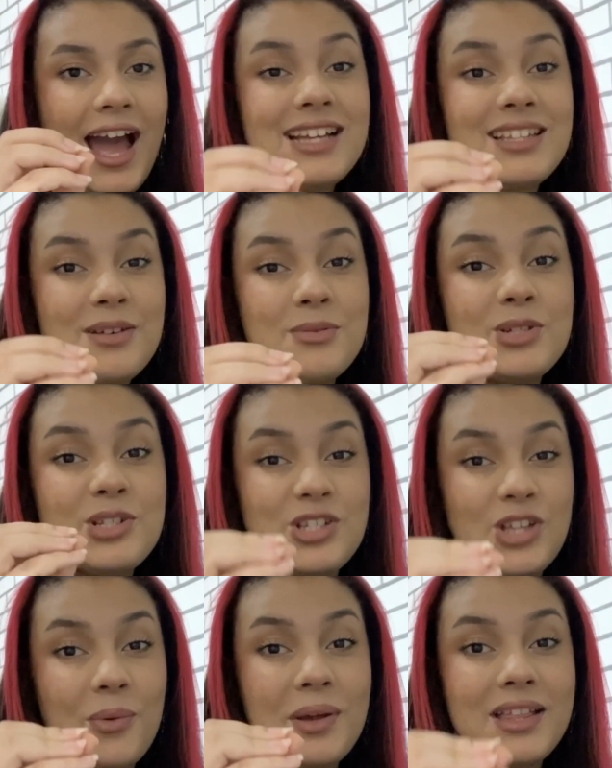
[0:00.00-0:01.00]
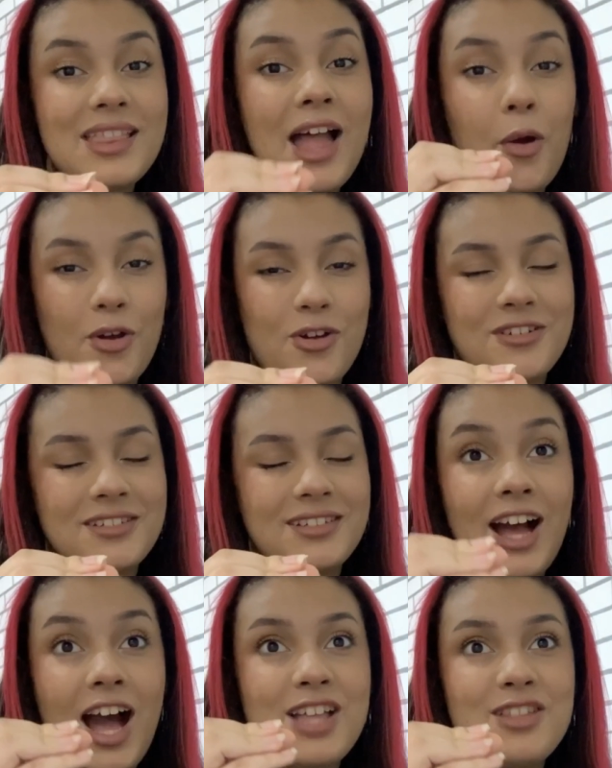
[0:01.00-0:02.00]
As I was sewing that on,
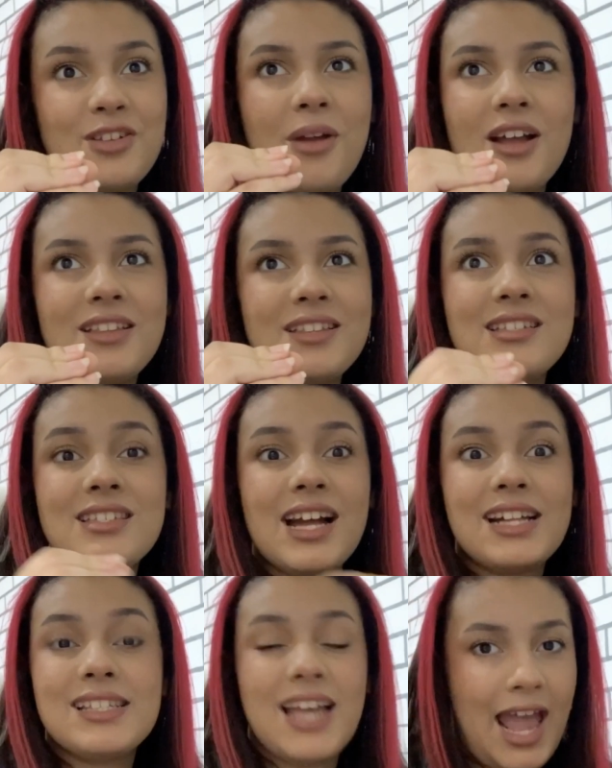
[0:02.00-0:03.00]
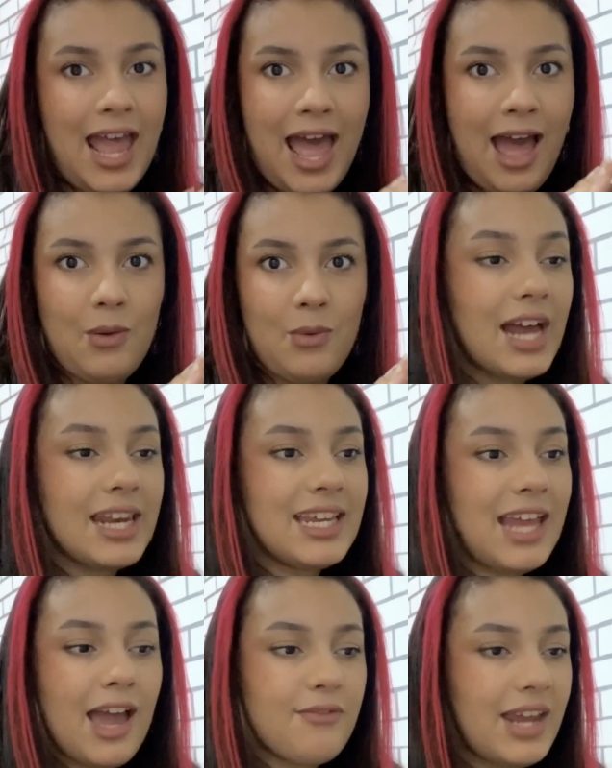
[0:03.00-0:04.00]
I don't understand how, I
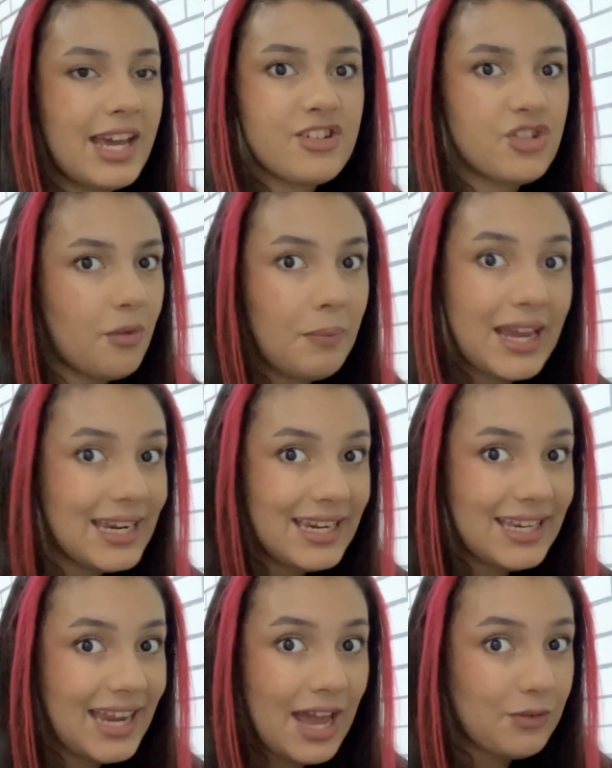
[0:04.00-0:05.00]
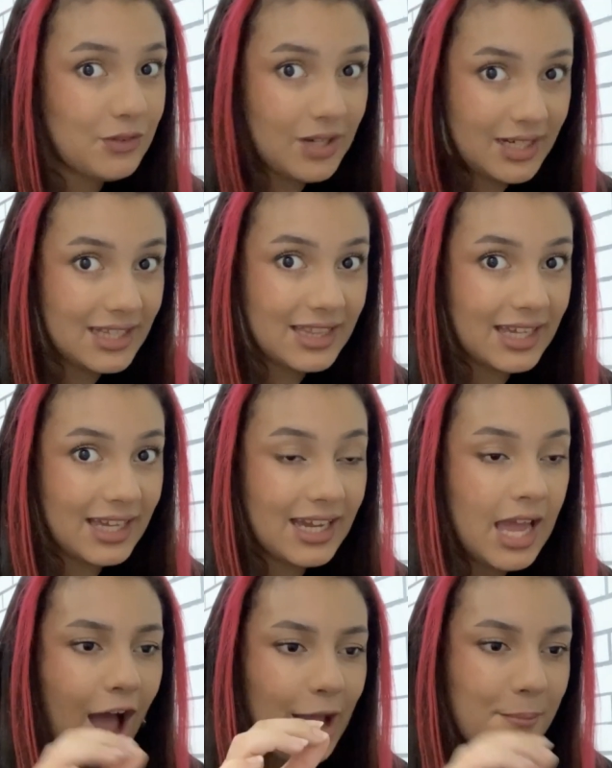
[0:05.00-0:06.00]
didn't have an extra pin in there or
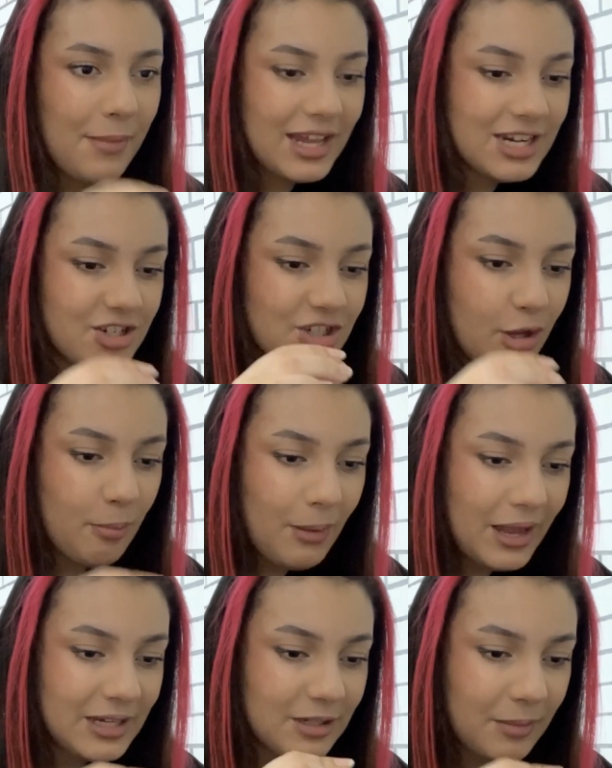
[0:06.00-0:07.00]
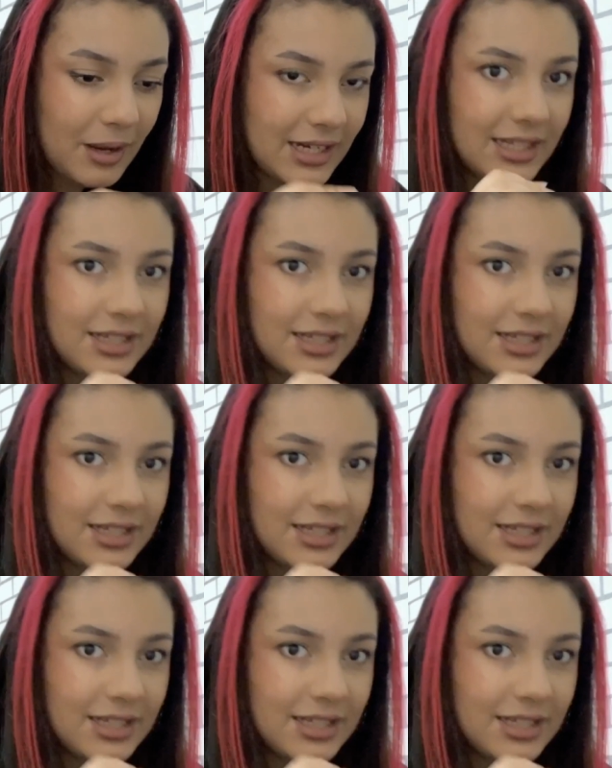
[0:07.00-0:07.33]
anything, I managed to bend my